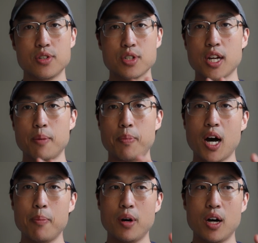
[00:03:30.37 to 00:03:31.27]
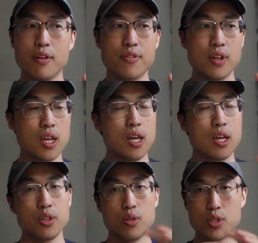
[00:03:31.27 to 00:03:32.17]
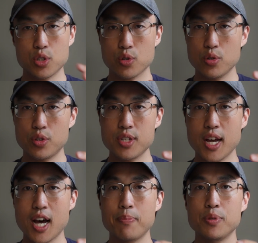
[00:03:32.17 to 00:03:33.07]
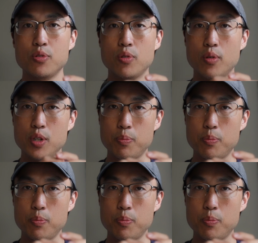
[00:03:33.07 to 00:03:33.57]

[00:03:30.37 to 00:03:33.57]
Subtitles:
You just kind of pop off, you unscrew the top, you